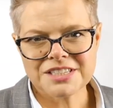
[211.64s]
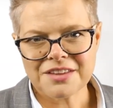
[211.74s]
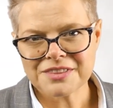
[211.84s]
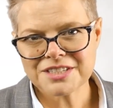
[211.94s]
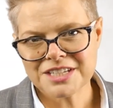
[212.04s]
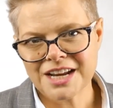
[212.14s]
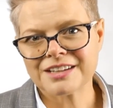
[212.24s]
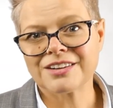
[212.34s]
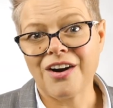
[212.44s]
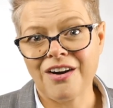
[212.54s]
Set the
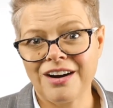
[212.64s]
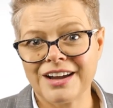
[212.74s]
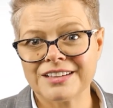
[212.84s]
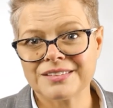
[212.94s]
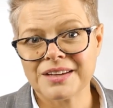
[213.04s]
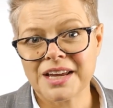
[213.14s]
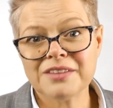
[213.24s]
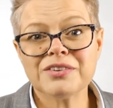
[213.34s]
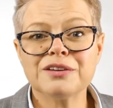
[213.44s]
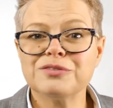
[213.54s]
standard high,
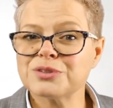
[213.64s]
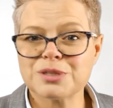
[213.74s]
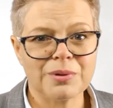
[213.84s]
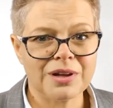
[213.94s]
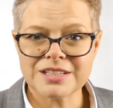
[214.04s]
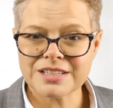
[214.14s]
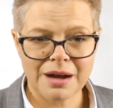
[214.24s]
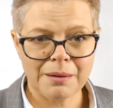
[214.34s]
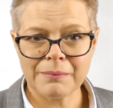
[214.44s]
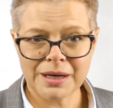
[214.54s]
even if your suppliers
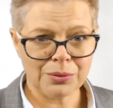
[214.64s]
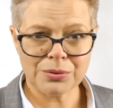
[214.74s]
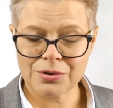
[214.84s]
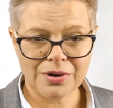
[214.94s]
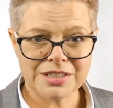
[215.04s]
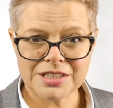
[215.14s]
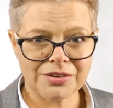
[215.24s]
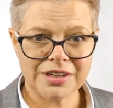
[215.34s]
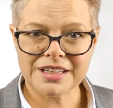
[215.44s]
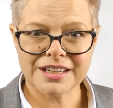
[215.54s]
can't meet all the
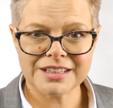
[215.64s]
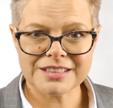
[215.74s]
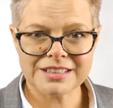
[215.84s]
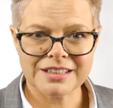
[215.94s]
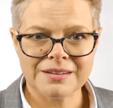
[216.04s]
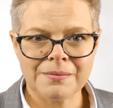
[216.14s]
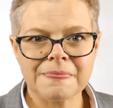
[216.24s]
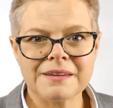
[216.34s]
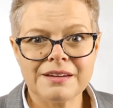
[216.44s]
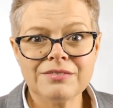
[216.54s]
criteria yet.
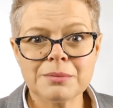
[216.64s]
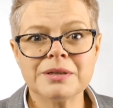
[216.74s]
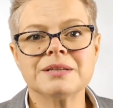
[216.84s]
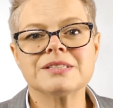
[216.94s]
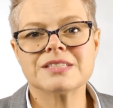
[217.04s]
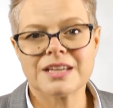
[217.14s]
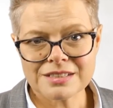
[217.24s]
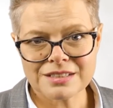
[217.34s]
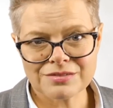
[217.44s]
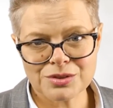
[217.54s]
Give them an
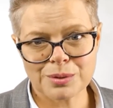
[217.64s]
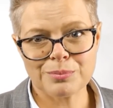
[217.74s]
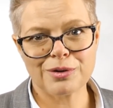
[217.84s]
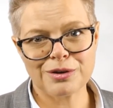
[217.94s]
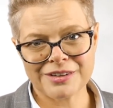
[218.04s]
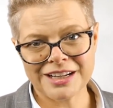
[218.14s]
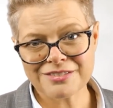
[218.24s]
incentive to improve and